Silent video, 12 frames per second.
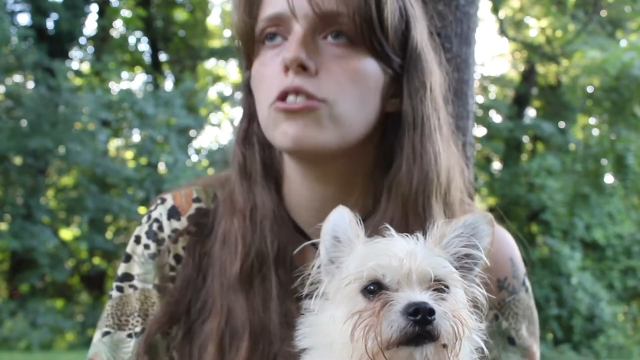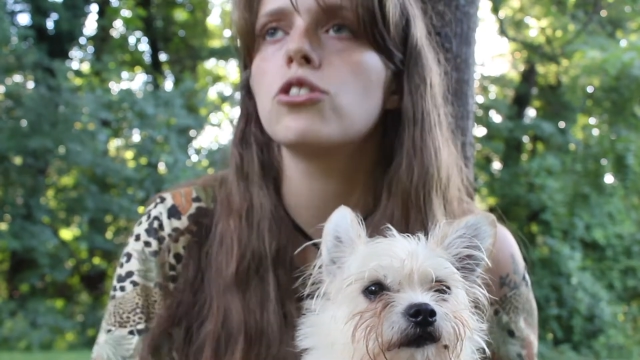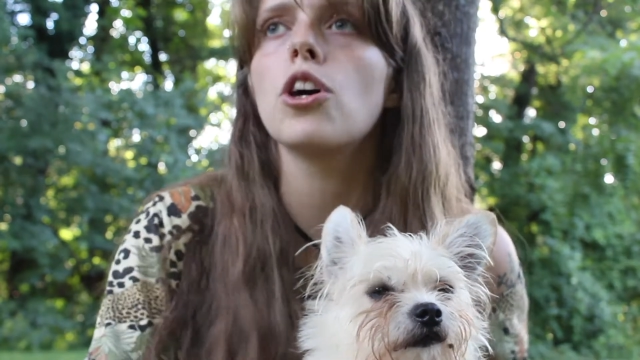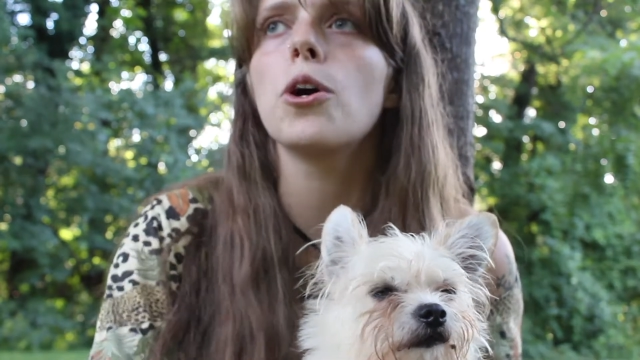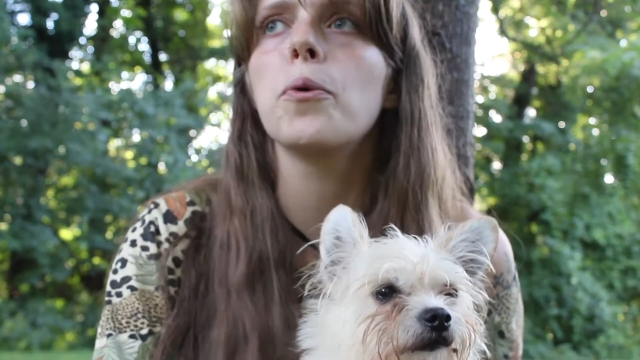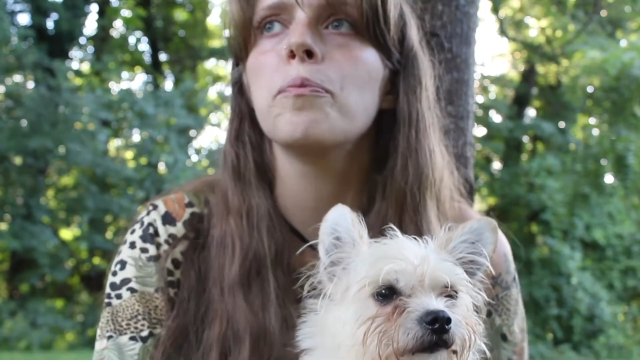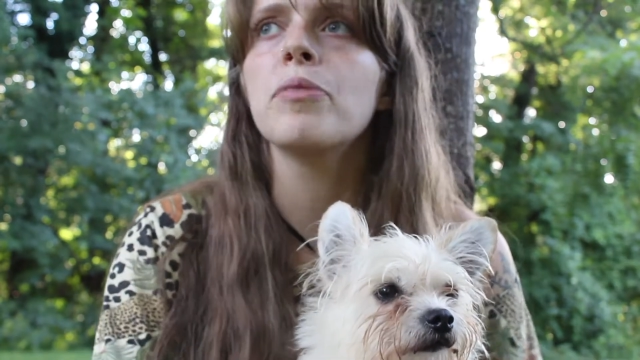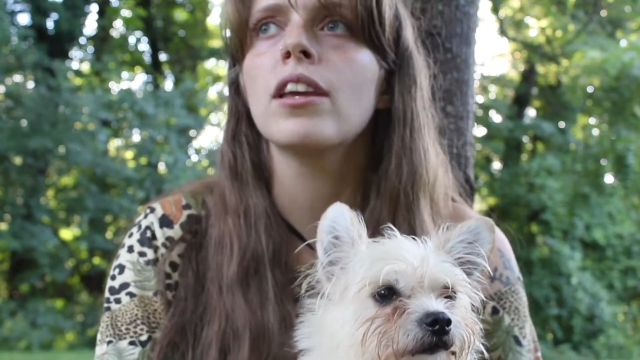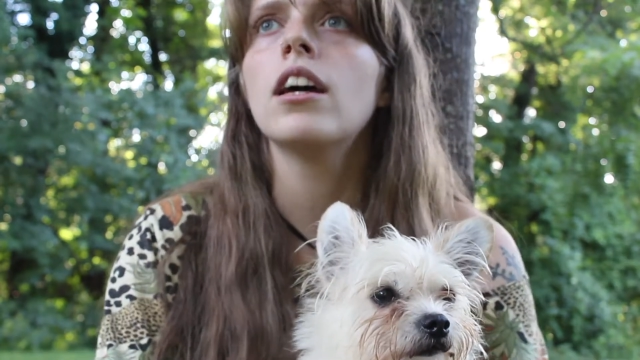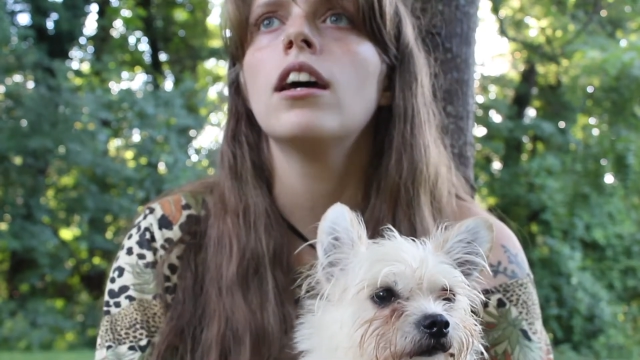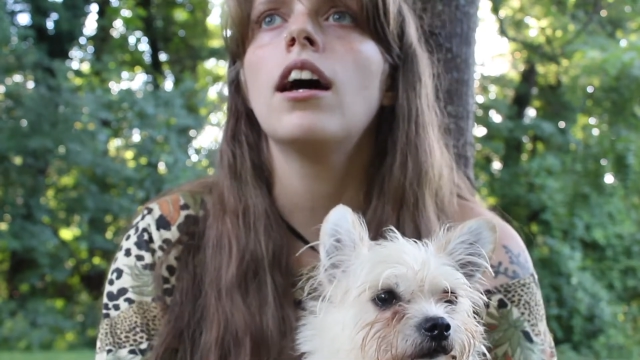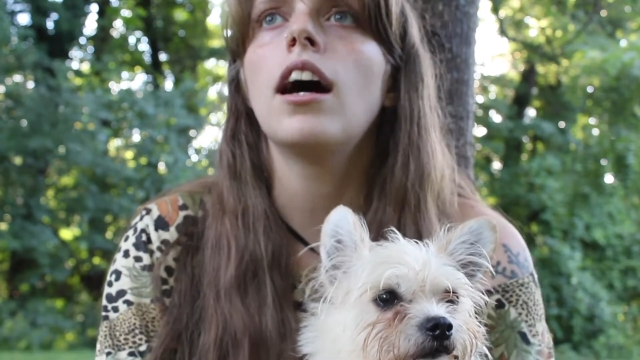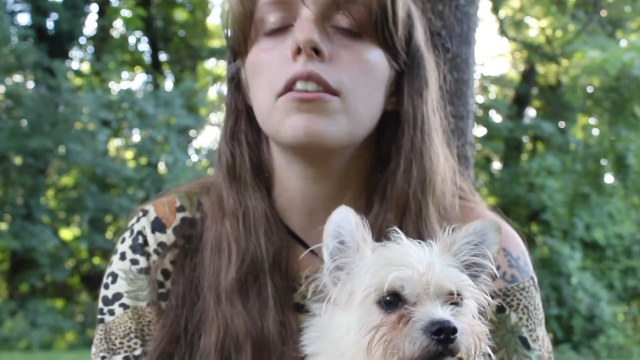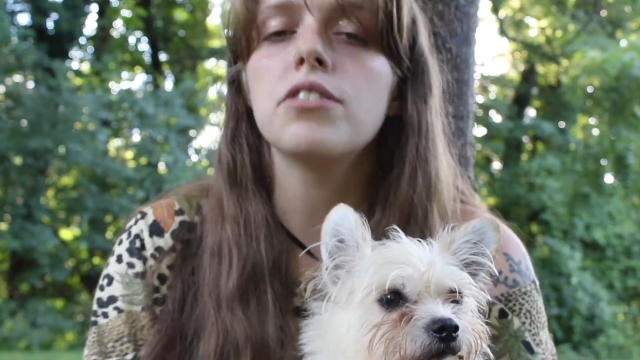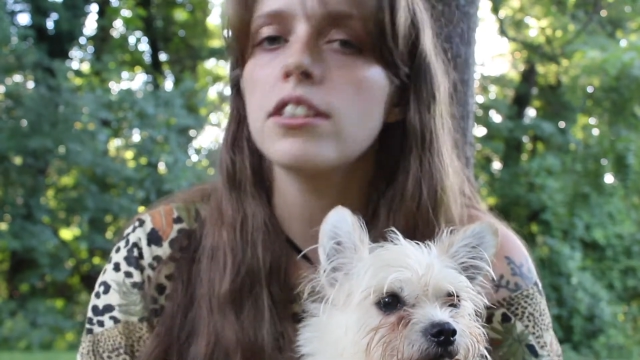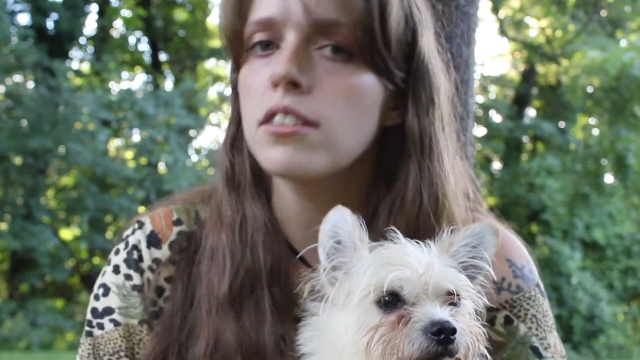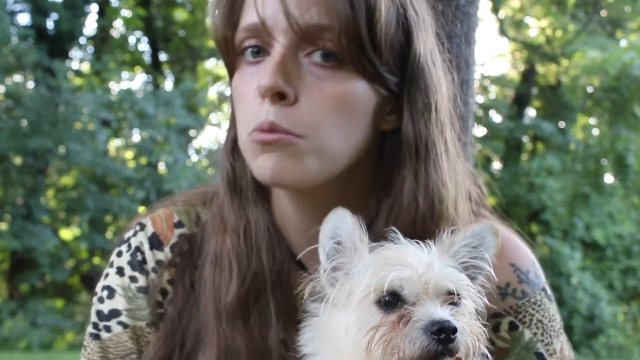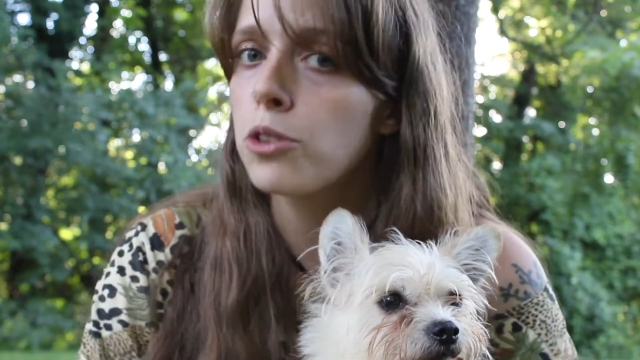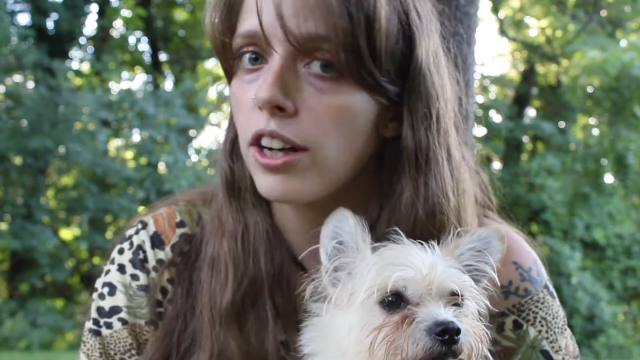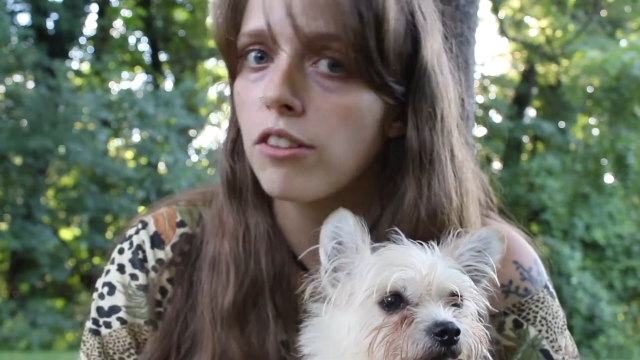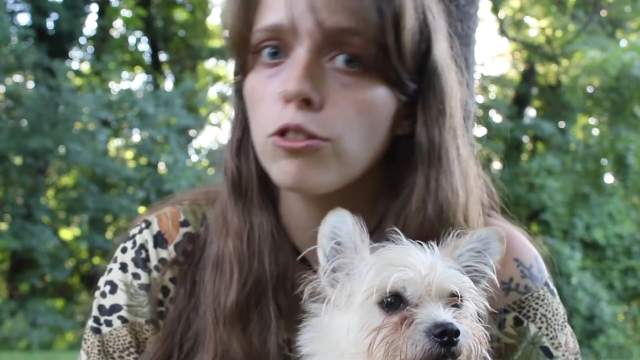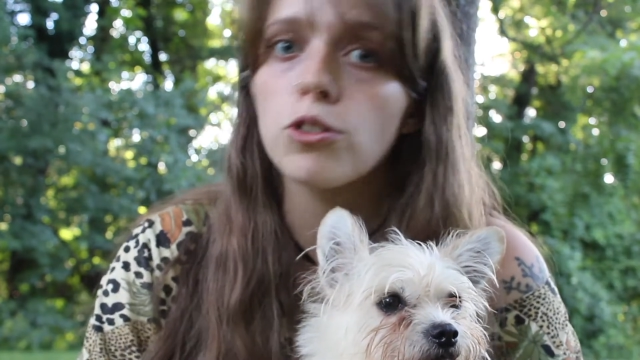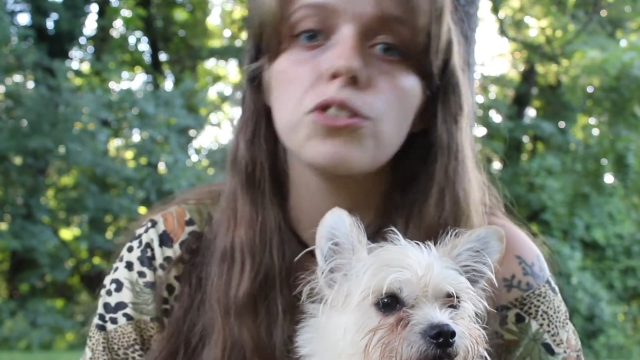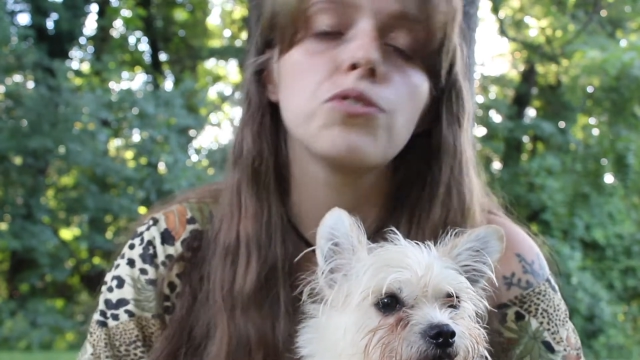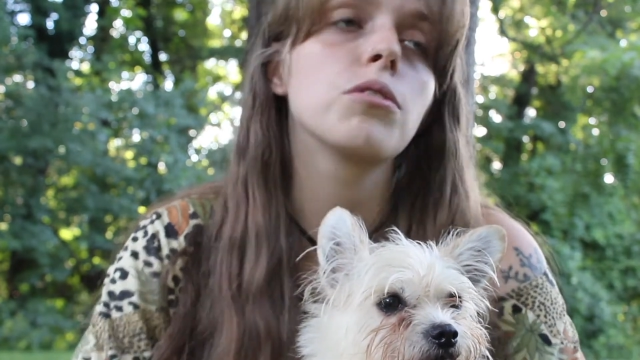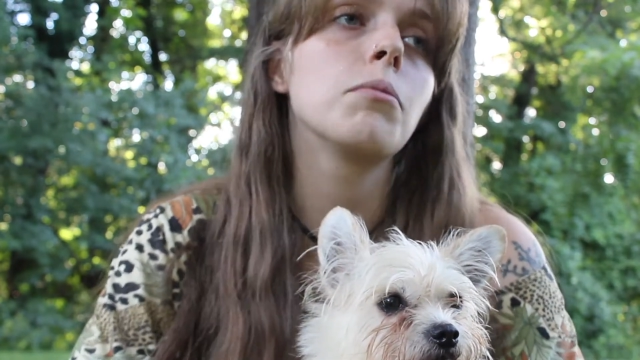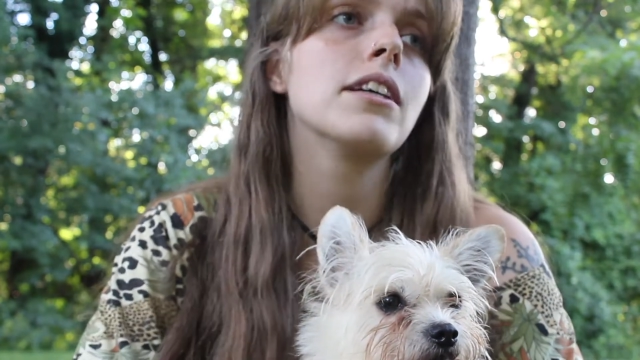So I've set some ground rules for